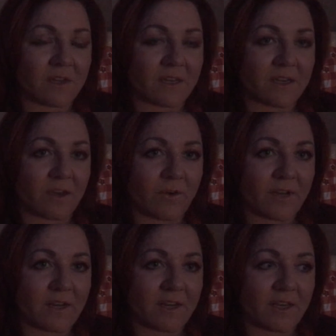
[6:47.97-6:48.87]

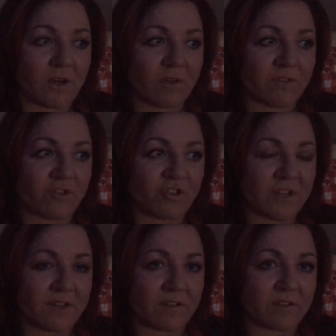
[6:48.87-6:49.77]
Letting go of the
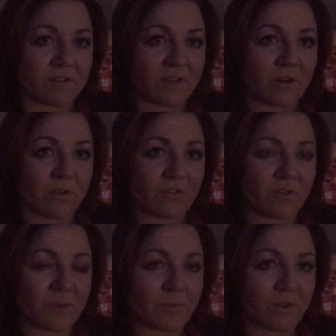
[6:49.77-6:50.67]
triggers,
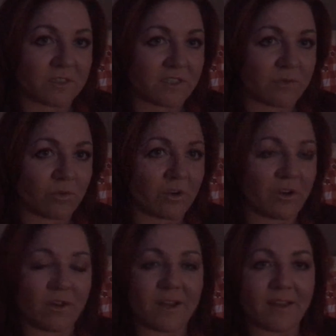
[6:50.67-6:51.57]
doing the process work,
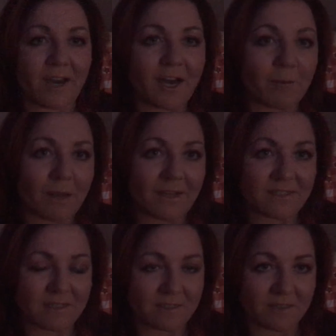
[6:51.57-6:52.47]
going to the hard
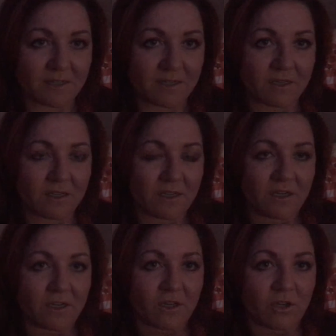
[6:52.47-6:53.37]
places, and
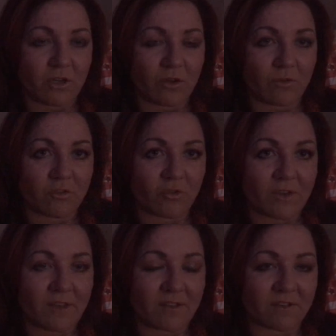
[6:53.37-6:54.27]

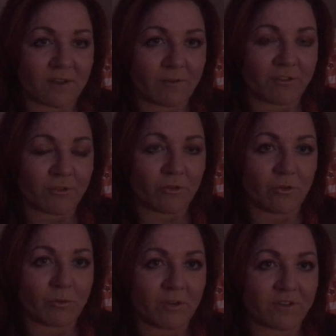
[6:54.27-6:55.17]
talking this stuff
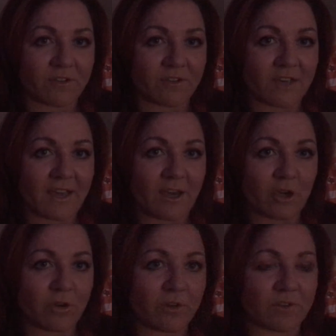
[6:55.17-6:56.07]
through, processing out
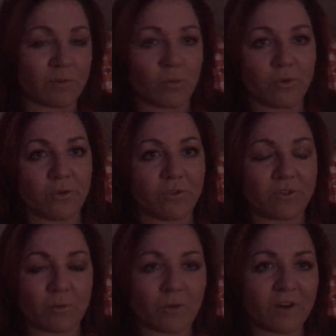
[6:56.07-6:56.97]
hurts and
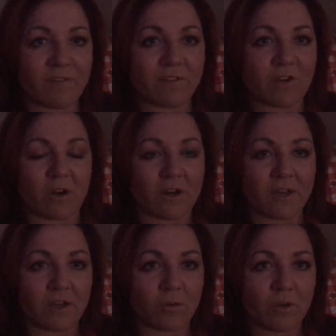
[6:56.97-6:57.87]
wounds and whatever you've got.
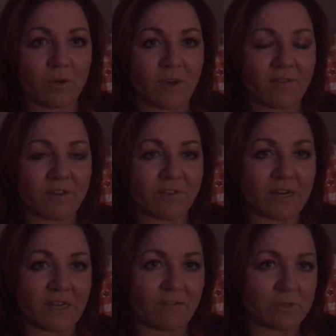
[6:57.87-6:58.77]
We all have
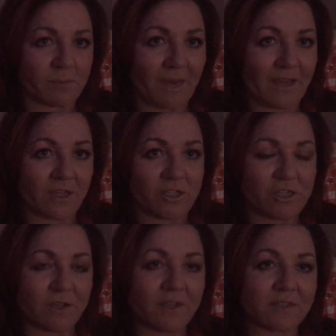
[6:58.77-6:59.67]
different levels of
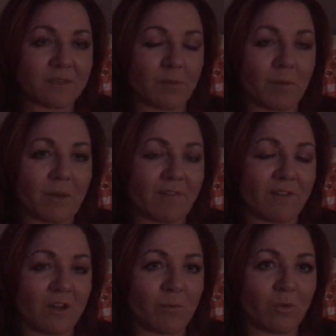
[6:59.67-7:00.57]
baggage. Some people have a
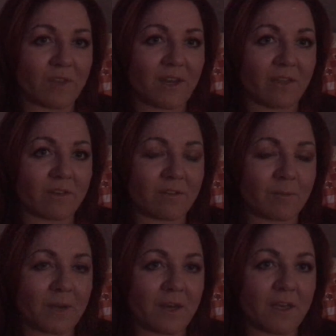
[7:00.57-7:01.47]
lot more than others,
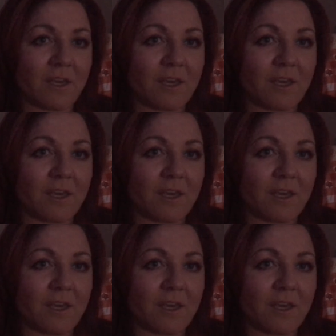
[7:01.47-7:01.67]
but